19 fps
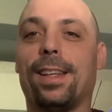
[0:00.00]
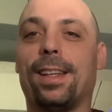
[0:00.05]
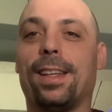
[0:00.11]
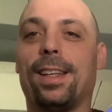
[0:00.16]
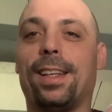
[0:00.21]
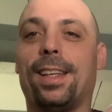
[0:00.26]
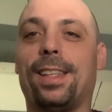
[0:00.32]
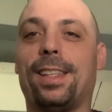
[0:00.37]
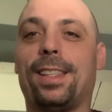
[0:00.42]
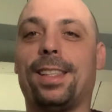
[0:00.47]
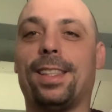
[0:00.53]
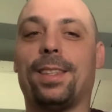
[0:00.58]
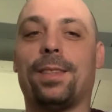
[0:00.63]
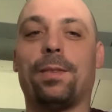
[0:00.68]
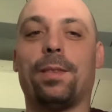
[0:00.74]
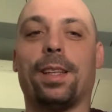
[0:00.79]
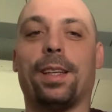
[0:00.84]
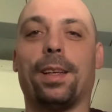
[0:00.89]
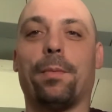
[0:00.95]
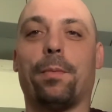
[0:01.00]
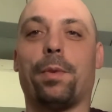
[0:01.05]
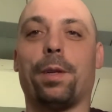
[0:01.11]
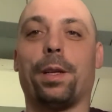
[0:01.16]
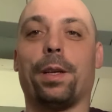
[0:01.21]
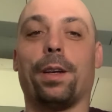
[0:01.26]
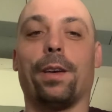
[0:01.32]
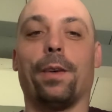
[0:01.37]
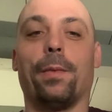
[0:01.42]
This is pretty
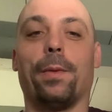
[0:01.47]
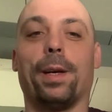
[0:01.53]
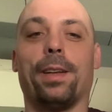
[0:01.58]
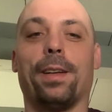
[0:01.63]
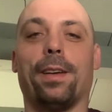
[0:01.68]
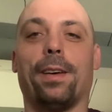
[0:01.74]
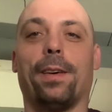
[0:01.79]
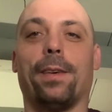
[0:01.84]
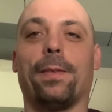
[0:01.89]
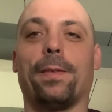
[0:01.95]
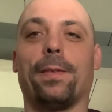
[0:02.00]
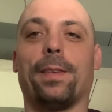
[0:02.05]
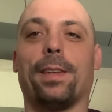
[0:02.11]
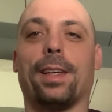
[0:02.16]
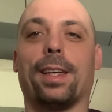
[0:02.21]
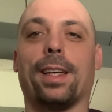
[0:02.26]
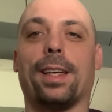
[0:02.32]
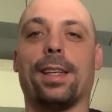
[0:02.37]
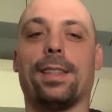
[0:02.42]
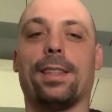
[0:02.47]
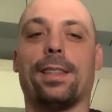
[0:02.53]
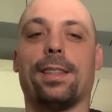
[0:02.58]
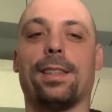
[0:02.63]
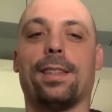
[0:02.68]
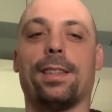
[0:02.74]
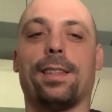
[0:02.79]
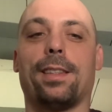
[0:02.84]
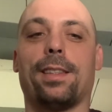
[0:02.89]
good. Well, the case
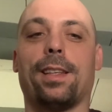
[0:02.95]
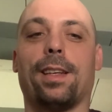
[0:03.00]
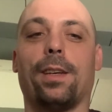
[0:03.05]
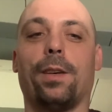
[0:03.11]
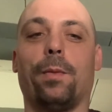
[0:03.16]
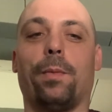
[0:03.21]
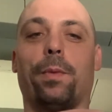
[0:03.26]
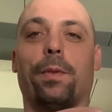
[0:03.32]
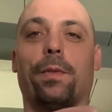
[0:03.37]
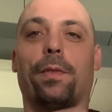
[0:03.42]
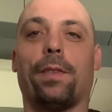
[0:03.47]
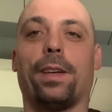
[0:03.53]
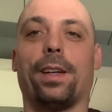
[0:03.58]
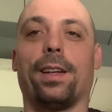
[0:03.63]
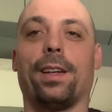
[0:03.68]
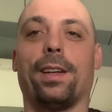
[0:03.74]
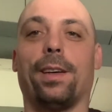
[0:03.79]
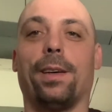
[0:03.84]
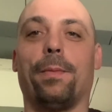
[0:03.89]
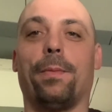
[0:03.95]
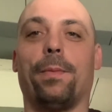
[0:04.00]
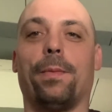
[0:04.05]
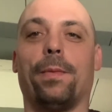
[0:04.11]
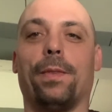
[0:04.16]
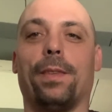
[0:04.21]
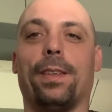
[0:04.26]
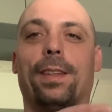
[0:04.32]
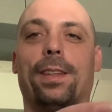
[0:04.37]
doesn't stay open very...
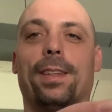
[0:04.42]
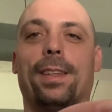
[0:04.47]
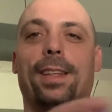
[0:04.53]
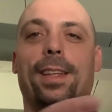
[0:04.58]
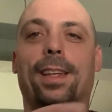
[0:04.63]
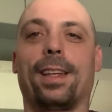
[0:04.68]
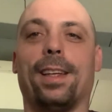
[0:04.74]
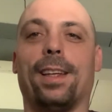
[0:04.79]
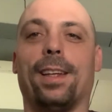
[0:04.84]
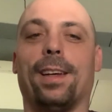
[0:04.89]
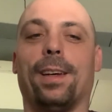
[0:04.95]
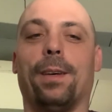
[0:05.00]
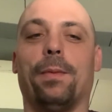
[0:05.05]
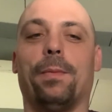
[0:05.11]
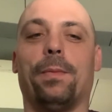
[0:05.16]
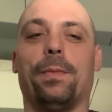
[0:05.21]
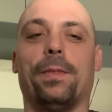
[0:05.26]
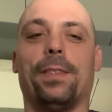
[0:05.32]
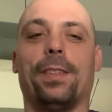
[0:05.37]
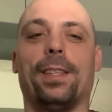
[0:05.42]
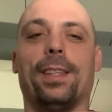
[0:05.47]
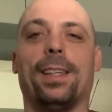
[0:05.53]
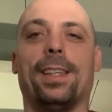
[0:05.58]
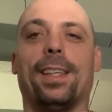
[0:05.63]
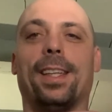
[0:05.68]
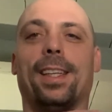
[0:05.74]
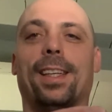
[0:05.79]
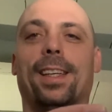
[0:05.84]
Oh,
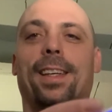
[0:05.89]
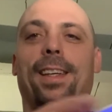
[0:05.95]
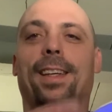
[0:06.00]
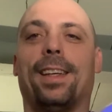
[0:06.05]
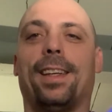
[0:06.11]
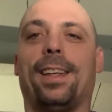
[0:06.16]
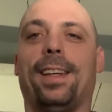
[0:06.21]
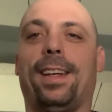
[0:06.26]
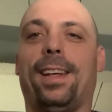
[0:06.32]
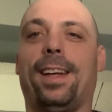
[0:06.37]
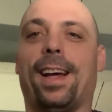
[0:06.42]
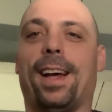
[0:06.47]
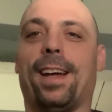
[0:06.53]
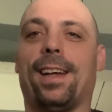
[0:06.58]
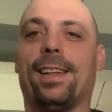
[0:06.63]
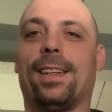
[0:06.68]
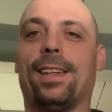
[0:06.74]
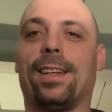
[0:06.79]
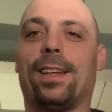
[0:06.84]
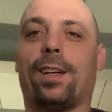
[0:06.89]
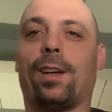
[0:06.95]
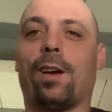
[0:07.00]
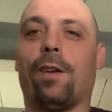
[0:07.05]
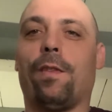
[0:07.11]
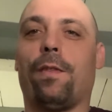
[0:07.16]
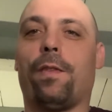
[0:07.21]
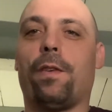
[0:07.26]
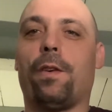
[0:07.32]
yeah, the
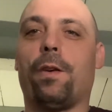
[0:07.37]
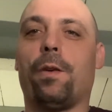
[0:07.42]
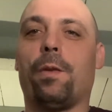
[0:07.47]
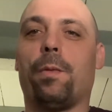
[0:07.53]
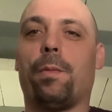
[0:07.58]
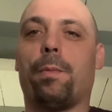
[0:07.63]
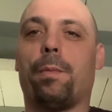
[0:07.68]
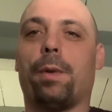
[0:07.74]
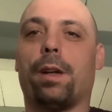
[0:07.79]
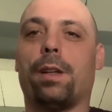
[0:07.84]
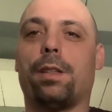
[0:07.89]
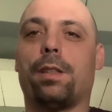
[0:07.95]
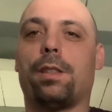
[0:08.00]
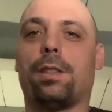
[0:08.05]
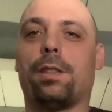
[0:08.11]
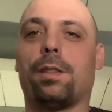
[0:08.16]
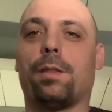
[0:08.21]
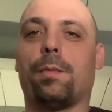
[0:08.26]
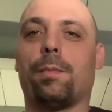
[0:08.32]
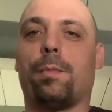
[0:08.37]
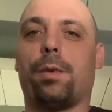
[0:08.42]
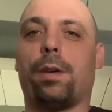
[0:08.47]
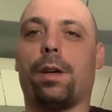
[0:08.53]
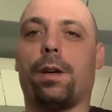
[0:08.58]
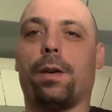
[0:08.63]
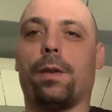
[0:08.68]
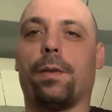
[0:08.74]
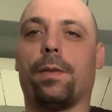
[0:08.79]
Comfobuds
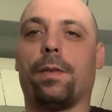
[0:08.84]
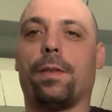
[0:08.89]
Pro.